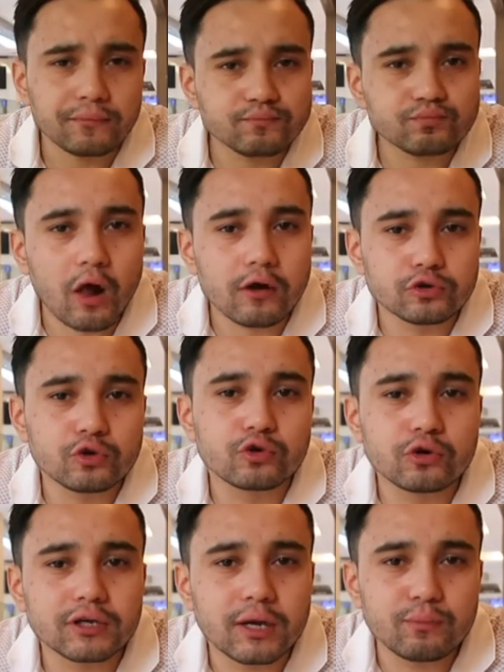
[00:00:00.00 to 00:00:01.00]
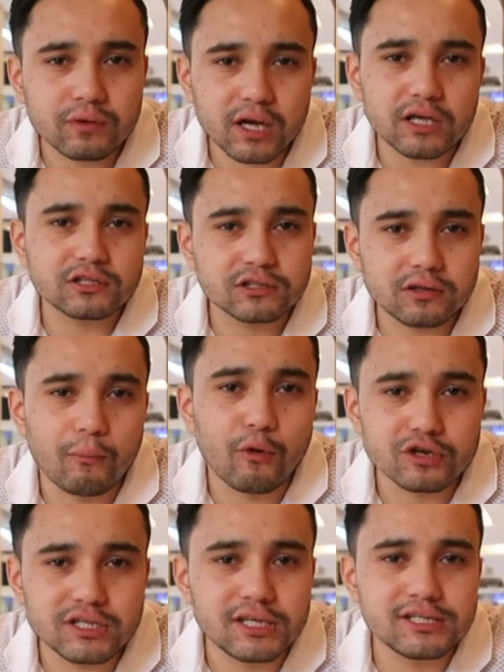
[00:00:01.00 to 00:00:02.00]
Look, to cook tempura is the
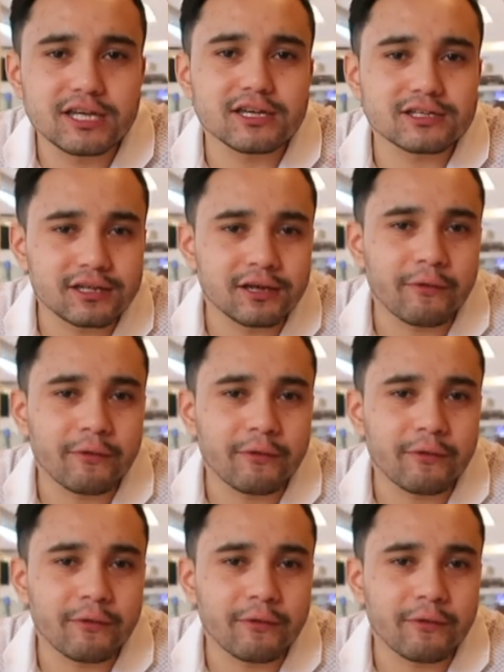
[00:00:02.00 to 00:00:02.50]
most easiest.